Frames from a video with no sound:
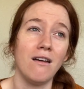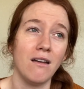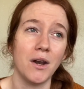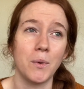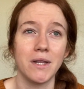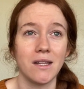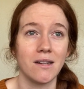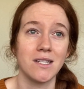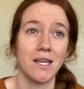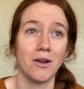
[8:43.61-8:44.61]
I don't want it
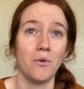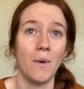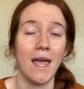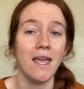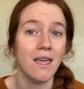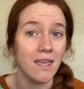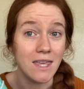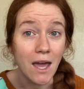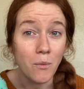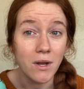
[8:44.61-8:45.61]
to get all wet,
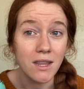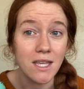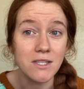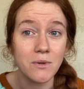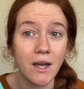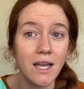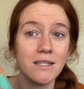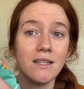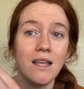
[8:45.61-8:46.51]
get one of these, you guys.